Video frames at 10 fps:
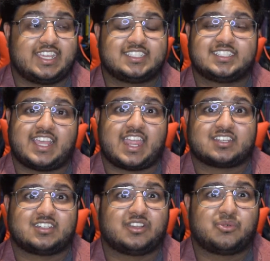isn't
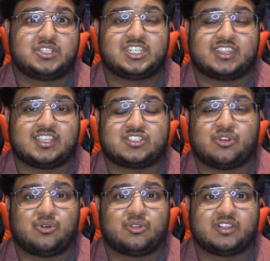actually the Quinjet they
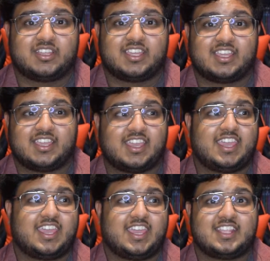stole,
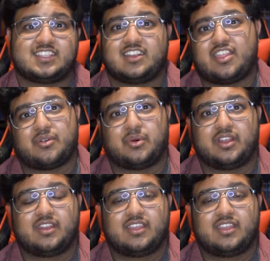it's another one.